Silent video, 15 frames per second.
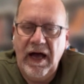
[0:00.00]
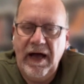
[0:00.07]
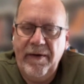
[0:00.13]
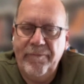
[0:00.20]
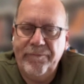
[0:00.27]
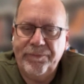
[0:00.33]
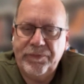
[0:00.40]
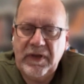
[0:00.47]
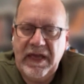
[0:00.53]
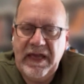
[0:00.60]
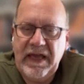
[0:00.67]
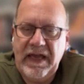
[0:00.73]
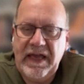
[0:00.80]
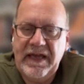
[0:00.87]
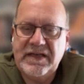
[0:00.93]
Um,
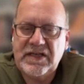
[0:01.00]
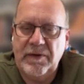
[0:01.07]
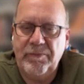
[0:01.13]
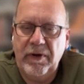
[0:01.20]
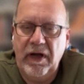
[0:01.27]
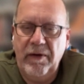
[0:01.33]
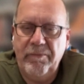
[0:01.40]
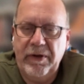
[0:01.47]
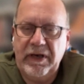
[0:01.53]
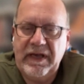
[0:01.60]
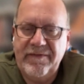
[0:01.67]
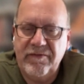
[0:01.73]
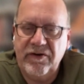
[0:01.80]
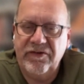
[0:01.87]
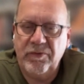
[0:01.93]
he, he's a b-
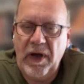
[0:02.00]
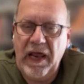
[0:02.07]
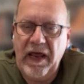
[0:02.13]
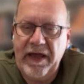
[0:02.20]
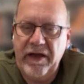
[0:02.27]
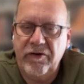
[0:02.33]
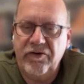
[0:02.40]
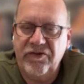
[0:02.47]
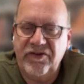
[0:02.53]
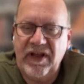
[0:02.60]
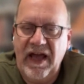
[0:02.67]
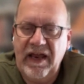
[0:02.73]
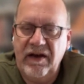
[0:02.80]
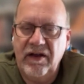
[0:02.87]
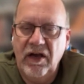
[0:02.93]
believer as well, I
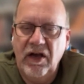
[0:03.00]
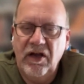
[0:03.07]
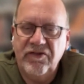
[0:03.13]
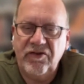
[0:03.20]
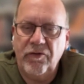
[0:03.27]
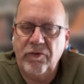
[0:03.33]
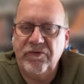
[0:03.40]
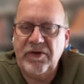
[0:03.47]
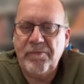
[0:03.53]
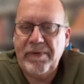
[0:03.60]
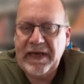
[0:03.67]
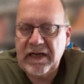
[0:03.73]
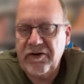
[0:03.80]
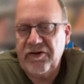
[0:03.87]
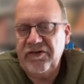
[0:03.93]
understand. So there was a
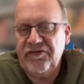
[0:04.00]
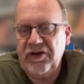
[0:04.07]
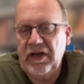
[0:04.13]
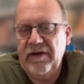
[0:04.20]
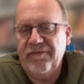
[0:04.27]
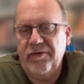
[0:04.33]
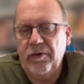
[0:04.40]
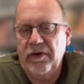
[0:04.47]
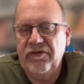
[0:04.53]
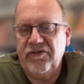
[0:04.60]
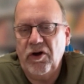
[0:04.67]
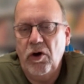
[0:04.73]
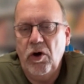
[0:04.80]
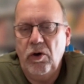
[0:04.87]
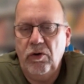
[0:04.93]
big Christian
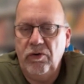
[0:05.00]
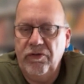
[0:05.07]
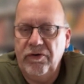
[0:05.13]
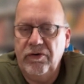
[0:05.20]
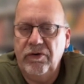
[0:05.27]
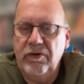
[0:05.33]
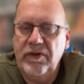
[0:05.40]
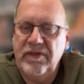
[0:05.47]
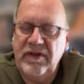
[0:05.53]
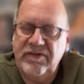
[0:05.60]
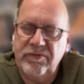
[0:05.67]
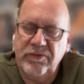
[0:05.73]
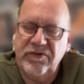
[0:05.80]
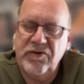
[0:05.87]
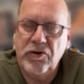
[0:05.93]
influence, although
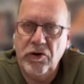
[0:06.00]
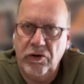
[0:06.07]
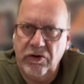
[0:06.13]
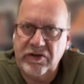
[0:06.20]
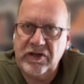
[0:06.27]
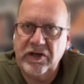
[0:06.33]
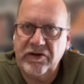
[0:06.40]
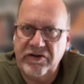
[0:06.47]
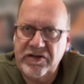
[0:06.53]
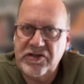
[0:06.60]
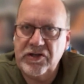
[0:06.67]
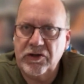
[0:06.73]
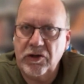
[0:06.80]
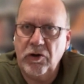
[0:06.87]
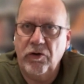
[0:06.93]
this was not a
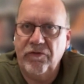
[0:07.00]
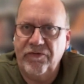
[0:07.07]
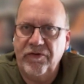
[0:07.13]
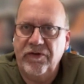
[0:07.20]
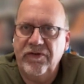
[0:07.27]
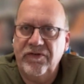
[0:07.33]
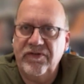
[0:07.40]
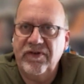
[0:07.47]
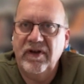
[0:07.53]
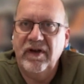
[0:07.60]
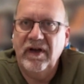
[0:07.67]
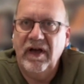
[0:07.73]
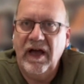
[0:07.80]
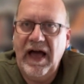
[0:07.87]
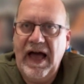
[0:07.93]
Christian conference.
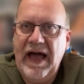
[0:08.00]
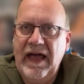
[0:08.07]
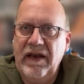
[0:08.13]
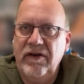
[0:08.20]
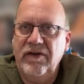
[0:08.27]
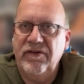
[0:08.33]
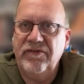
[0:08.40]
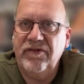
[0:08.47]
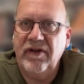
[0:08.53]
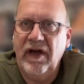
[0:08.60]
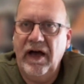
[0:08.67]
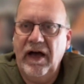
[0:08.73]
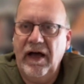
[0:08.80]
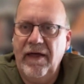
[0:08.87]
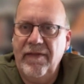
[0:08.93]
And
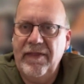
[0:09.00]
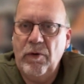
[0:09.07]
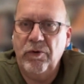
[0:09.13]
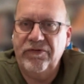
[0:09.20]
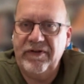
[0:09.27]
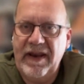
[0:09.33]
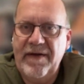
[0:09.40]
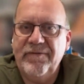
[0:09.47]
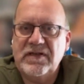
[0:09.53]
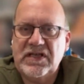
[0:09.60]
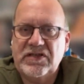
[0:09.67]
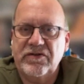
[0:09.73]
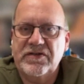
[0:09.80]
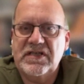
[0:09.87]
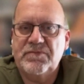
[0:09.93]
uh, there was an
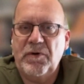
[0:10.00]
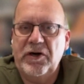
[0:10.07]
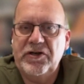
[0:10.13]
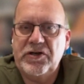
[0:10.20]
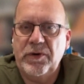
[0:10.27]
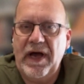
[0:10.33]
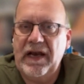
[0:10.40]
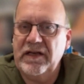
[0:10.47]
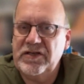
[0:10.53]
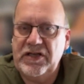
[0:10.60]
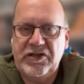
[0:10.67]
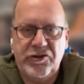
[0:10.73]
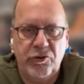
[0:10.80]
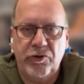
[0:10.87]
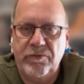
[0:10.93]
emphasis on
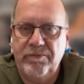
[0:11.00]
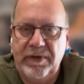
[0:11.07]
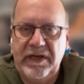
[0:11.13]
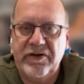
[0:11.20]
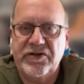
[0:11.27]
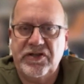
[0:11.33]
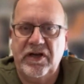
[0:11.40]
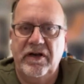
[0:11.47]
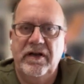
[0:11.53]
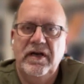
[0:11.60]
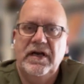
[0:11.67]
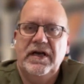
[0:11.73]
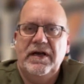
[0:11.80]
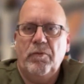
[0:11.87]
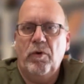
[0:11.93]
spirituality. Jordan Peterson,
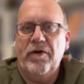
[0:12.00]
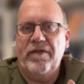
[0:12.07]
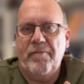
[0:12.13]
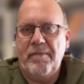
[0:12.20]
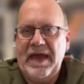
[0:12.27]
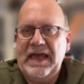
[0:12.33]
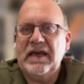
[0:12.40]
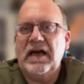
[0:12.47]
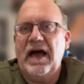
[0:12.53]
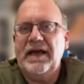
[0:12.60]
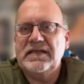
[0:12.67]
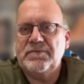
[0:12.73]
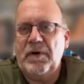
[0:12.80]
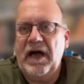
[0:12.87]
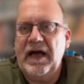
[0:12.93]
one of the main
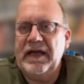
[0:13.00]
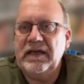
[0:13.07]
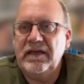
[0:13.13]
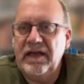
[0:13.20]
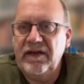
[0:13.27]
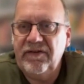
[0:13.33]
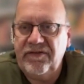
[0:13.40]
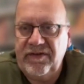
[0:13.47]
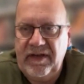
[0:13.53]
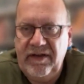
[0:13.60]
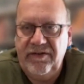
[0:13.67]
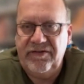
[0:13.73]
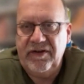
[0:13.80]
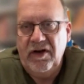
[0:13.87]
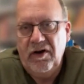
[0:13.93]
guys behind this,
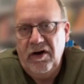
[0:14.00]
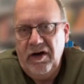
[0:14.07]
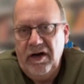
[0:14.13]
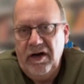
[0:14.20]
is